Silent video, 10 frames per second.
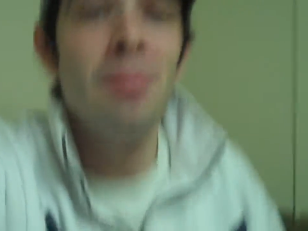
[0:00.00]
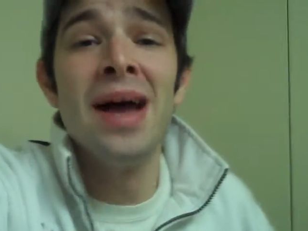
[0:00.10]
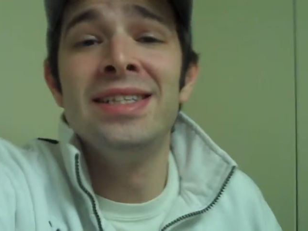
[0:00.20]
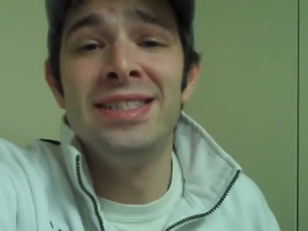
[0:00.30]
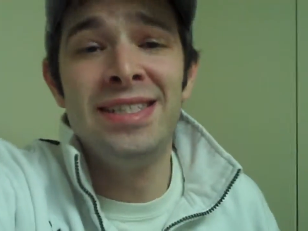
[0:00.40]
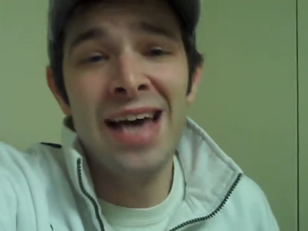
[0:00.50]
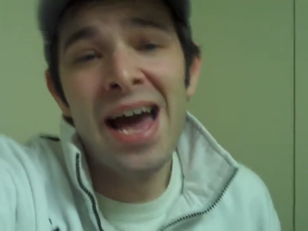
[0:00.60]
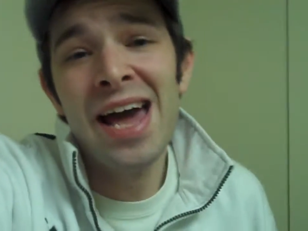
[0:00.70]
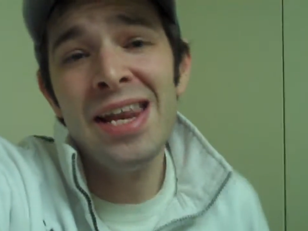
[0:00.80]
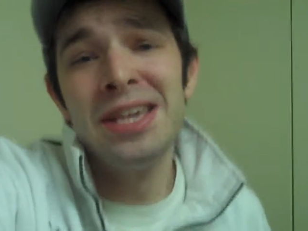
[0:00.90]
my
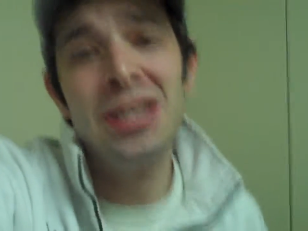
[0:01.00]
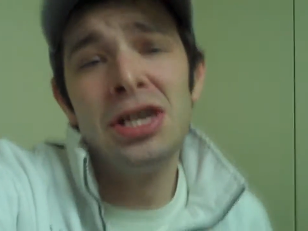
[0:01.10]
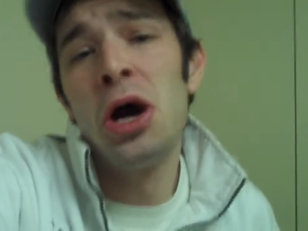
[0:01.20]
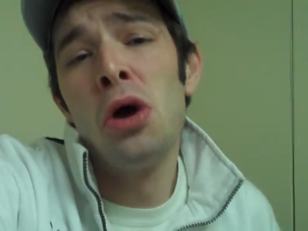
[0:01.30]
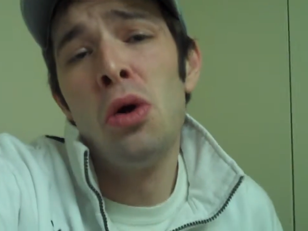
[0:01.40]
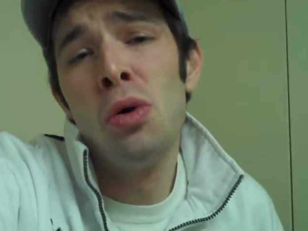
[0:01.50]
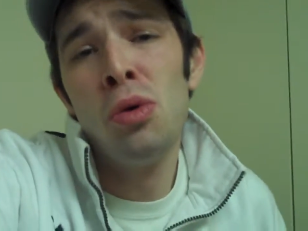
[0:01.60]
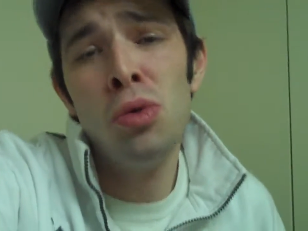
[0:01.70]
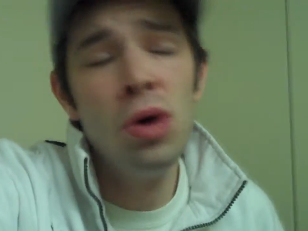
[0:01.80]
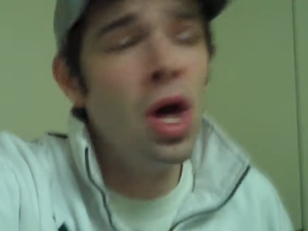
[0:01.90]
daddy
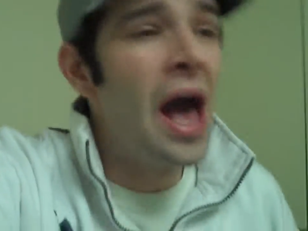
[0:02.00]
go?